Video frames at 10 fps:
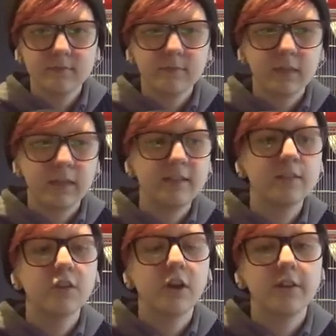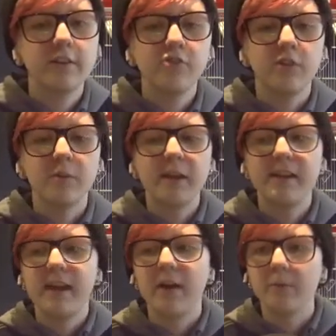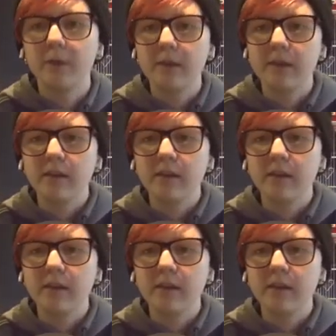This is our audition right now. Ready?